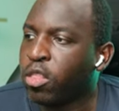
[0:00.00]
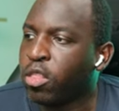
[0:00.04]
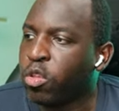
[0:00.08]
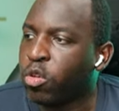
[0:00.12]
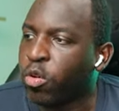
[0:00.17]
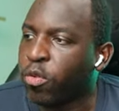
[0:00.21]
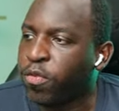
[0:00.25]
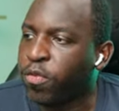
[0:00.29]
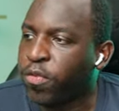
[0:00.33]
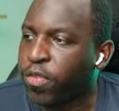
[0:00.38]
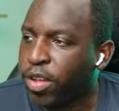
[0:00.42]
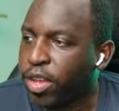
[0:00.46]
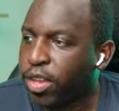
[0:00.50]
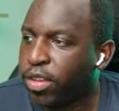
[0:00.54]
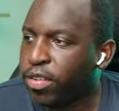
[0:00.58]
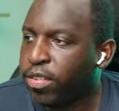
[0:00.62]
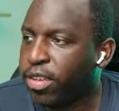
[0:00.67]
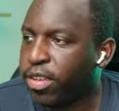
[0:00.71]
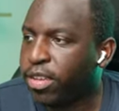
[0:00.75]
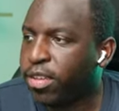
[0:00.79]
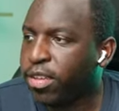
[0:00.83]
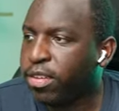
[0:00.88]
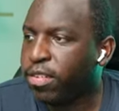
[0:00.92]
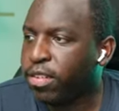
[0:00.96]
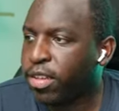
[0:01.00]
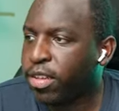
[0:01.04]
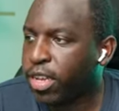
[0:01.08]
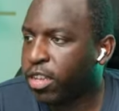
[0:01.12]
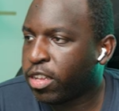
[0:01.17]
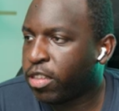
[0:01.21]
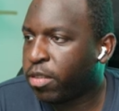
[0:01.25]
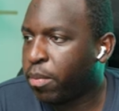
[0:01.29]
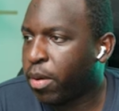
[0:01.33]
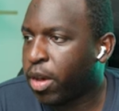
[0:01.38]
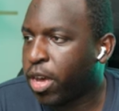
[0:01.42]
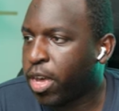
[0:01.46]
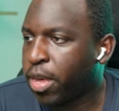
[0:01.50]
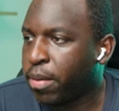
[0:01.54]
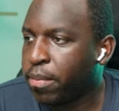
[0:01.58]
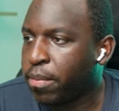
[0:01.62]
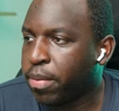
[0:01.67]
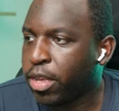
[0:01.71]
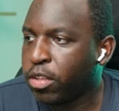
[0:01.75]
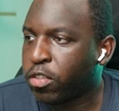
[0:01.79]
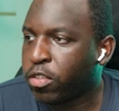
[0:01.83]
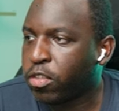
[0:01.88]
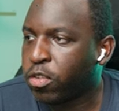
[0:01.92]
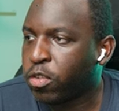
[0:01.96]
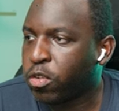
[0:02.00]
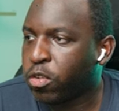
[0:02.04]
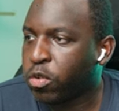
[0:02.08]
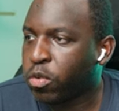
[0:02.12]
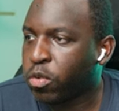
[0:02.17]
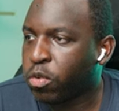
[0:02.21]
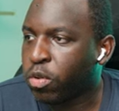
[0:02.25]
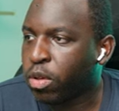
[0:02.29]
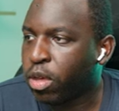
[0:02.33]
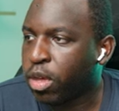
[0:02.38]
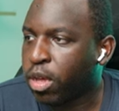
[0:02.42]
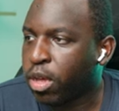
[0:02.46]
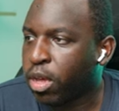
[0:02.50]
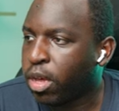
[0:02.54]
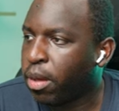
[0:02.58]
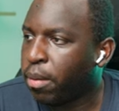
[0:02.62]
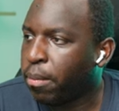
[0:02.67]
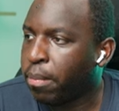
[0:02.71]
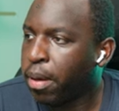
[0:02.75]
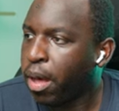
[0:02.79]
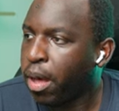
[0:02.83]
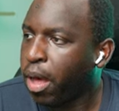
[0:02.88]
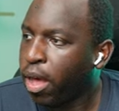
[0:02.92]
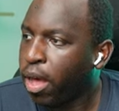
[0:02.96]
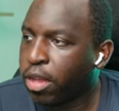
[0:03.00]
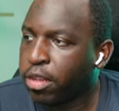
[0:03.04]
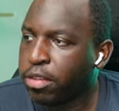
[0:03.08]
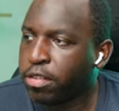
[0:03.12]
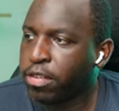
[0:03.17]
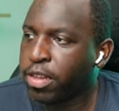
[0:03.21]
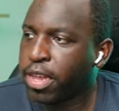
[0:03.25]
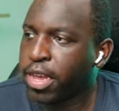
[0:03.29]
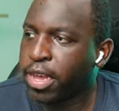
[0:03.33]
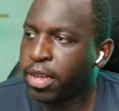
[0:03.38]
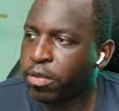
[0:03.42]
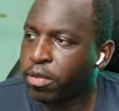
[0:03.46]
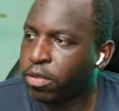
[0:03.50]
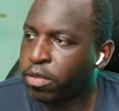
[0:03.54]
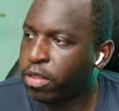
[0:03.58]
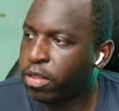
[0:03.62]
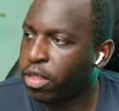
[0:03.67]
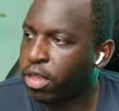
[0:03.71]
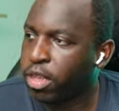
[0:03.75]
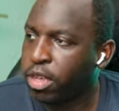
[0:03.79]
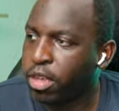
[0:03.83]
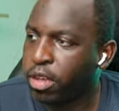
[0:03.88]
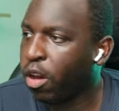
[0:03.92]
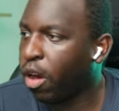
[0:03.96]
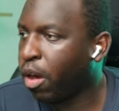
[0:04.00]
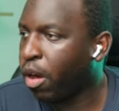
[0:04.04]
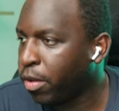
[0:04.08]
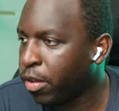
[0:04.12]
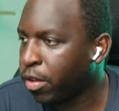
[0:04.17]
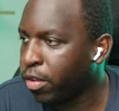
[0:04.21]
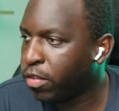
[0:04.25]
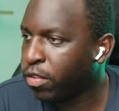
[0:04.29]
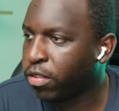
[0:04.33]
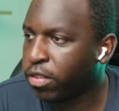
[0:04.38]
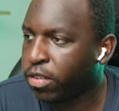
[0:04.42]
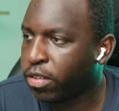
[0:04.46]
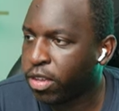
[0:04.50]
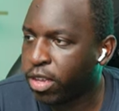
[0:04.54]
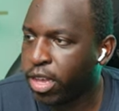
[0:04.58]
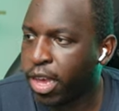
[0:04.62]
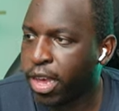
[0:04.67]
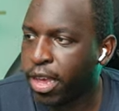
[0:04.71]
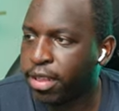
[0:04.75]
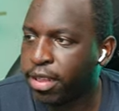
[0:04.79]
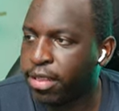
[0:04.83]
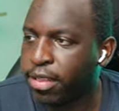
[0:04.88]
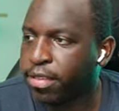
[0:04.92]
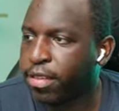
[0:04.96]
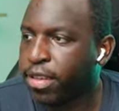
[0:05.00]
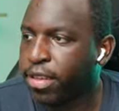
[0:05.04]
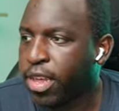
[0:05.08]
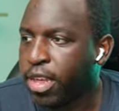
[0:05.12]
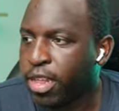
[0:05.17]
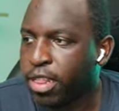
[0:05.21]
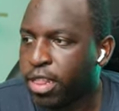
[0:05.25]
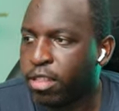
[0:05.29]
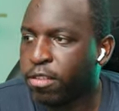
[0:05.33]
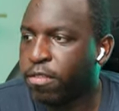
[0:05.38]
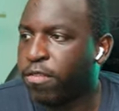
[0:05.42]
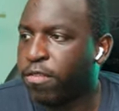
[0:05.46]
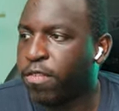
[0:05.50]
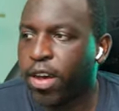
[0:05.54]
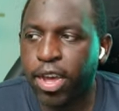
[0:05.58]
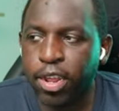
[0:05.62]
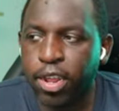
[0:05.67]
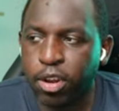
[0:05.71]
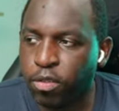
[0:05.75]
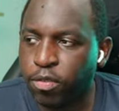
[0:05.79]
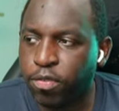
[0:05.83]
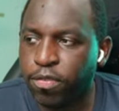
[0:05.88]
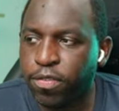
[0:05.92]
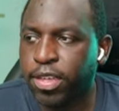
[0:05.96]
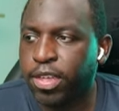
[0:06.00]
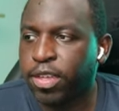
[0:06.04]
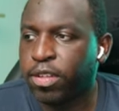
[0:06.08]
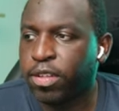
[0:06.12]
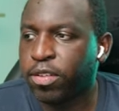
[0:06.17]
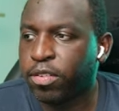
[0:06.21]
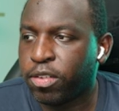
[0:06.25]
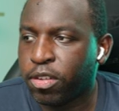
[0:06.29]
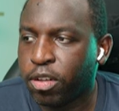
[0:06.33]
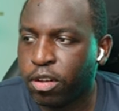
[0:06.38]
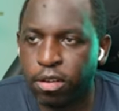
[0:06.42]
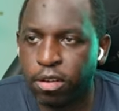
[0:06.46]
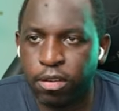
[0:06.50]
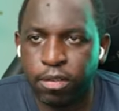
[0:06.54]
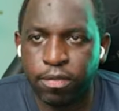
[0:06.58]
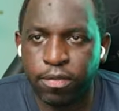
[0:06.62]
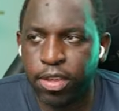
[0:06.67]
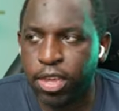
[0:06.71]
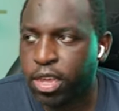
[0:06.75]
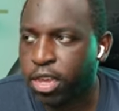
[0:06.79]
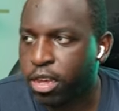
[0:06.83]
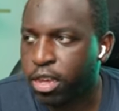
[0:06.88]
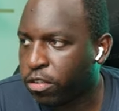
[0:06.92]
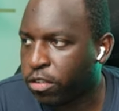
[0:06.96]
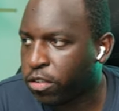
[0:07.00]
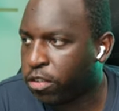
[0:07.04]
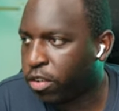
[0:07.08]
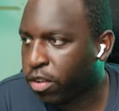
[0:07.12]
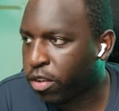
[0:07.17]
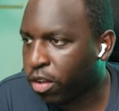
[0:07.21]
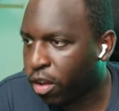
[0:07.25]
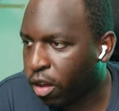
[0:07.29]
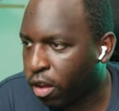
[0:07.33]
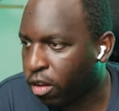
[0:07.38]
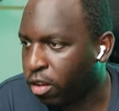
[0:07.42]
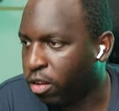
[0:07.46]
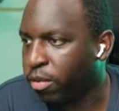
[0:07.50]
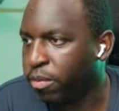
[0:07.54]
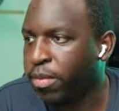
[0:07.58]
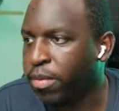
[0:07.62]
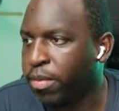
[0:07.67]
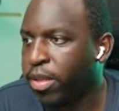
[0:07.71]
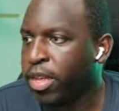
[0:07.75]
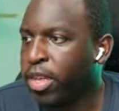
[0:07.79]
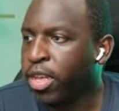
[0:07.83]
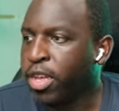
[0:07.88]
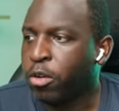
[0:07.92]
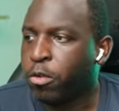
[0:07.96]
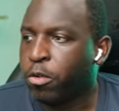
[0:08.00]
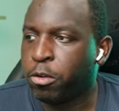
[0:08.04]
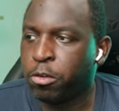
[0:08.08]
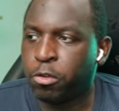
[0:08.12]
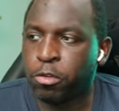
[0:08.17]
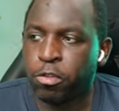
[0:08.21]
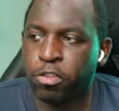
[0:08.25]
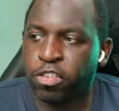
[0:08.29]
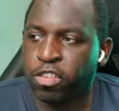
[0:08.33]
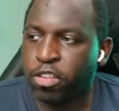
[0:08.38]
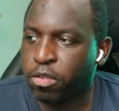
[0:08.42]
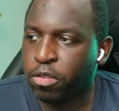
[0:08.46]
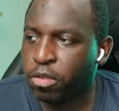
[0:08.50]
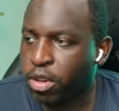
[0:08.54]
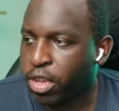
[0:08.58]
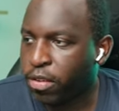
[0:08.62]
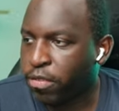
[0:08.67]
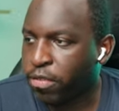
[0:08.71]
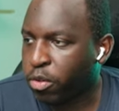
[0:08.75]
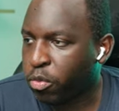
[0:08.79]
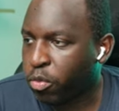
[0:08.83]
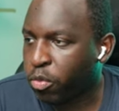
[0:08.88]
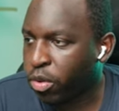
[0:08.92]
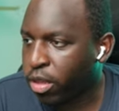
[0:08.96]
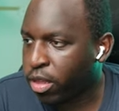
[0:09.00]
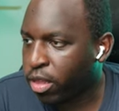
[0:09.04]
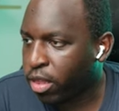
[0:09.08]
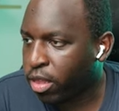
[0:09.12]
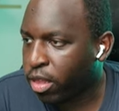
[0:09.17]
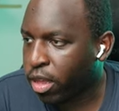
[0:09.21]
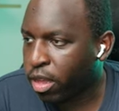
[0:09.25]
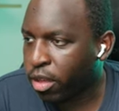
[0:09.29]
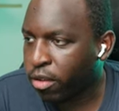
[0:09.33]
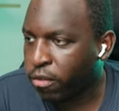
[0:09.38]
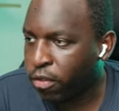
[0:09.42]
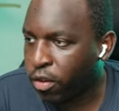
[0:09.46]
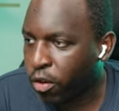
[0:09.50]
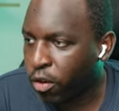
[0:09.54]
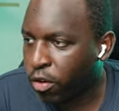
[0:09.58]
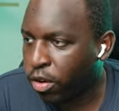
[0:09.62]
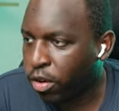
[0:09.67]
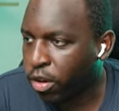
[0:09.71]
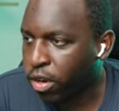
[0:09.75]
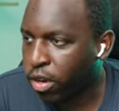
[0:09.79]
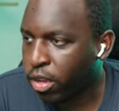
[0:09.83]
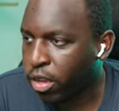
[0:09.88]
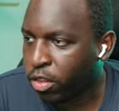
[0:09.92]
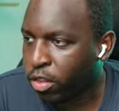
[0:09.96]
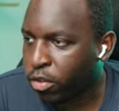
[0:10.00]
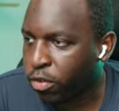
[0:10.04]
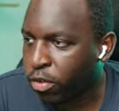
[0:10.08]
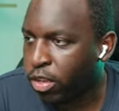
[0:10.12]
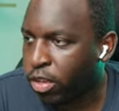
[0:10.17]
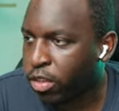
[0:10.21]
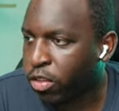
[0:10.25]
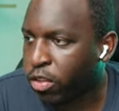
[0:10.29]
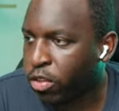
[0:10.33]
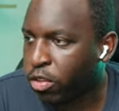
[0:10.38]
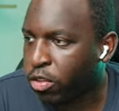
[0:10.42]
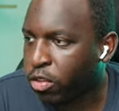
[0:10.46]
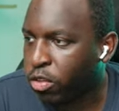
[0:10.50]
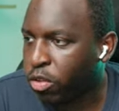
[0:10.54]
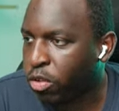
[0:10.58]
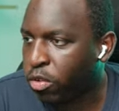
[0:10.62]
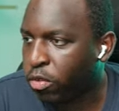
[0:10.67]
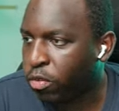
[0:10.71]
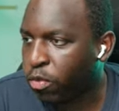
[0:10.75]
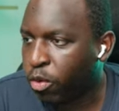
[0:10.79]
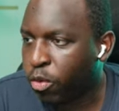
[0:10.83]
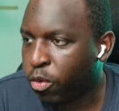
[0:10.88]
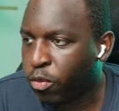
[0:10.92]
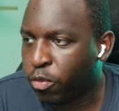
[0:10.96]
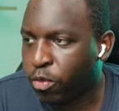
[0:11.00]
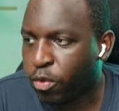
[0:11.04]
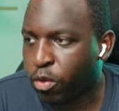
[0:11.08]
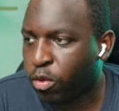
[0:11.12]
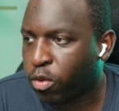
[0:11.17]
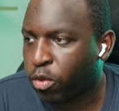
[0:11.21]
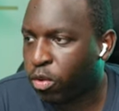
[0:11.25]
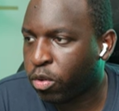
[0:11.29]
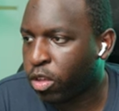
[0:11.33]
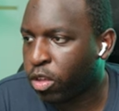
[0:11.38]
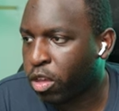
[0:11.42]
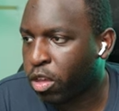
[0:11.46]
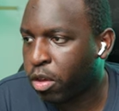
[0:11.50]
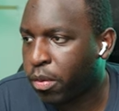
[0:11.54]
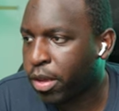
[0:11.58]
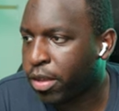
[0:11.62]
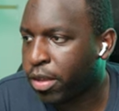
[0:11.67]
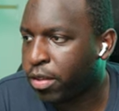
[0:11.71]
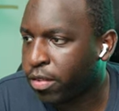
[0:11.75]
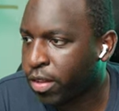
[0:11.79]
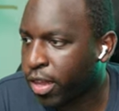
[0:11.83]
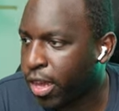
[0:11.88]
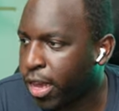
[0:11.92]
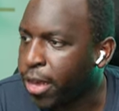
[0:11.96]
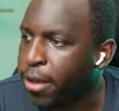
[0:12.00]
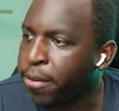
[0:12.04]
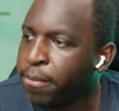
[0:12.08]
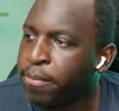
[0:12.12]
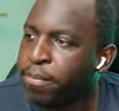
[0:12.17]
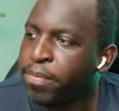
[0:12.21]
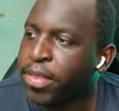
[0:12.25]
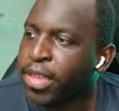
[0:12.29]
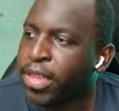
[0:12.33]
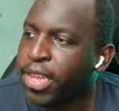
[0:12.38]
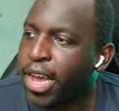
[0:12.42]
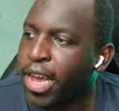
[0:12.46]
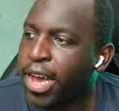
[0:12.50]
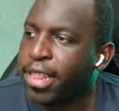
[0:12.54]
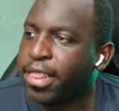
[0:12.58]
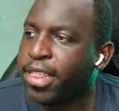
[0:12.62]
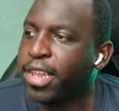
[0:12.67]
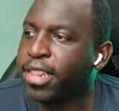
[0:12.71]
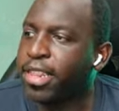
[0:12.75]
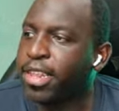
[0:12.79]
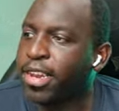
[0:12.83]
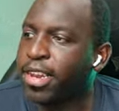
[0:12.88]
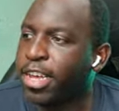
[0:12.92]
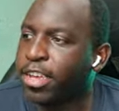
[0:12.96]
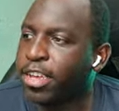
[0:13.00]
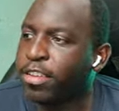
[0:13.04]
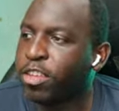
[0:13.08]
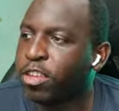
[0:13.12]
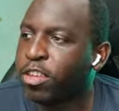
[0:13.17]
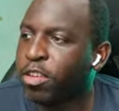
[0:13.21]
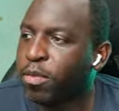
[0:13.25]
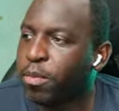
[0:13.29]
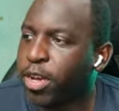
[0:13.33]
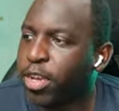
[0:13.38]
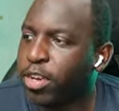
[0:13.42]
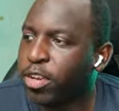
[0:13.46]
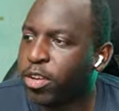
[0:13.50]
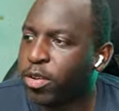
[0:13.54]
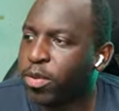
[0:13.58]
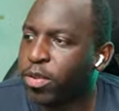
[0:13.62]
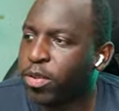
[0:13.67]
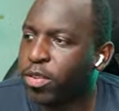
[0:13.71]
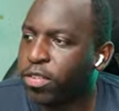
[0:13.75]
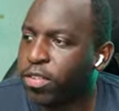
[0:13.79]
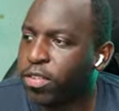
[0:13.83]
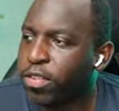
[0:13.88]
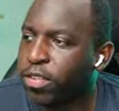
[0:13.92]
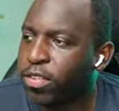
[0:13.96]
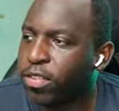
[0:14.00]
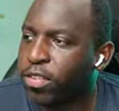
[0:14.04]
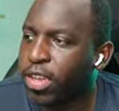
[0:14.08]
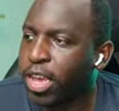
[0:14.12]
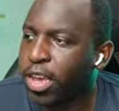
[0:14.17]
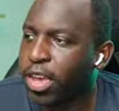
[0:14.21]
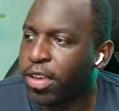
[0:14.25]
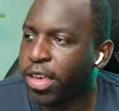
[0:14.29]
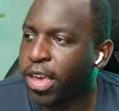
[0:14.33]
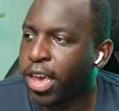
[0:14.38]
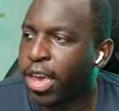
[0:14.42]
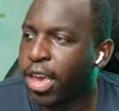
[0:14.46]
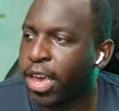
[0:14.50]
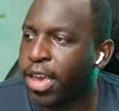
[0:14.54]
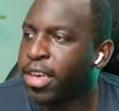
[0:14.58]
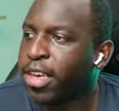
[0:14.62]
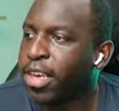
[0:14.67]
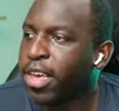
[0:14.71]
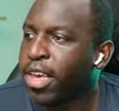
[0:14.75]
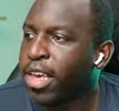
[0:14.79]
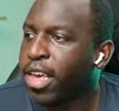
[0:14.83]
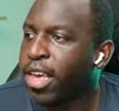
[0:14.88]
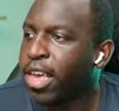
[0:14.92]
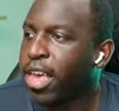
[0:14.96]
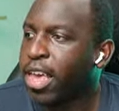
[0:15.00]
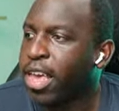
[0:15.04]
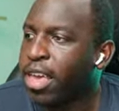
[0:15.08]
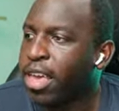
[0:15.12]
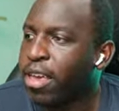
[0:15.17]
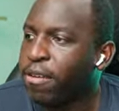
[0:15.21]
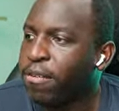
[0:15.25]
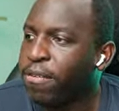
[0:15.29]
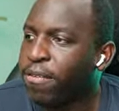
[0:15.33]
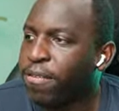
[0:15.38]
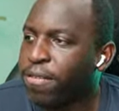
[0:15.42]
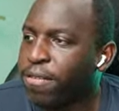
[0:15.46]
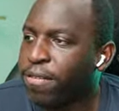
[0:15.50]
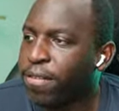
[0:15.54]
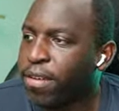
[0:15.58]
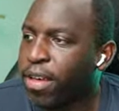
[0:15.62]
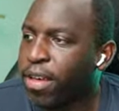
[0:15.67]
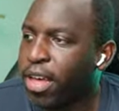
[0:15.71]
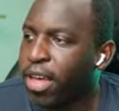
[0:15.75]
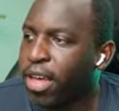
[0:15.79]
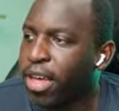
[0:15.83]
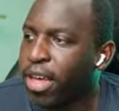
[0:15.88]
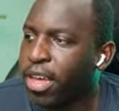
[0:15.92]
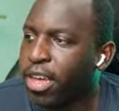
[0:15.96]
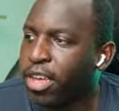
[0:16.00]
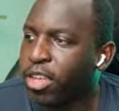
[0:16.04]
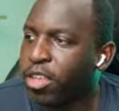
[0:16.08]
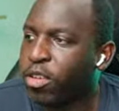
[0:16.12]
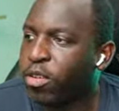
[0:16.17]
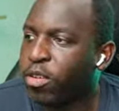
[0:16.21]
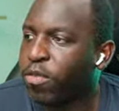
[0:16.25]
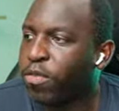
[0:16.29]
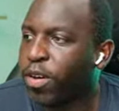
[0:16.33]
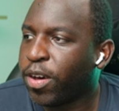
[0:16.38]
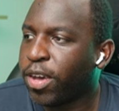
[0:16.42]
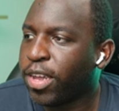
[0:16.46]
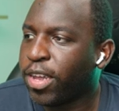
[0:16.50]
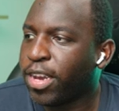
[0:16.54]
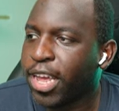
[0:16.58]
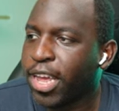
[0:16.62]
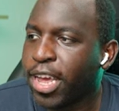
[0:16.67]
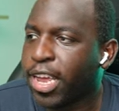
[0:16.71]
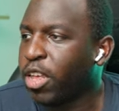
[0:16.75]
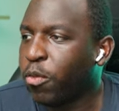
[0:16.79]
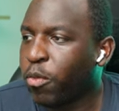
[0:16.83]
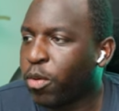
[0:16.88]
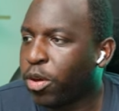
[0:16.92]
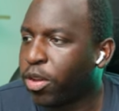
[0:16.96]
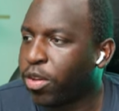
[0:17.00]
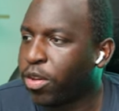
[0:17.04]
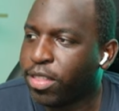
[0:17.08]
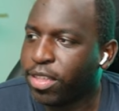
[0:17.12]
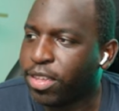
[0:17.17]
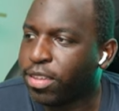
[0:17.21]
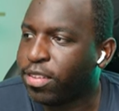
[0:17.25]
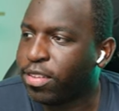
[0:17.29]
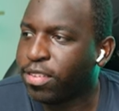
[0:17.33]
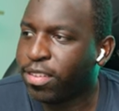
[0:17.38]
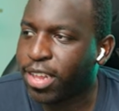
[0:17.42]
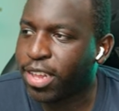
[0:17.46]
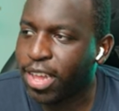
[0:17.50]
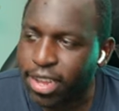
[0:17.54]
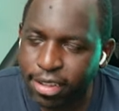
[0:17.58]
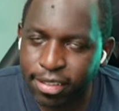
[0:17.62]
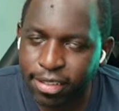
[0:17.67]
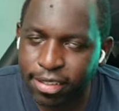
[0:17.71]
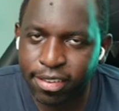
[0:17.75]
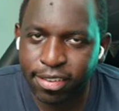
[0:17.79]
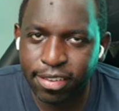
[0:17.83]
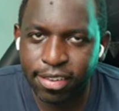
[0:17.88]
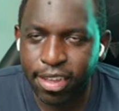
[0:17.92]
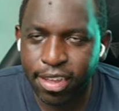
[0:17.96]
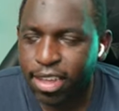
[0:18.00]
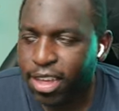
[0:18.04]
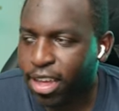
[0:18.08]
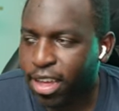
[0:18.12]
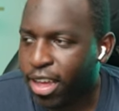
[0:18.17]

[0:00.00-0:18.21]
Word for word: Your first instinct might be to parse out the commas to get the final field of each column, which would still leave you with Florida 32244 USA. And then the next thing you might do is to say, okay, if you find any one of these states,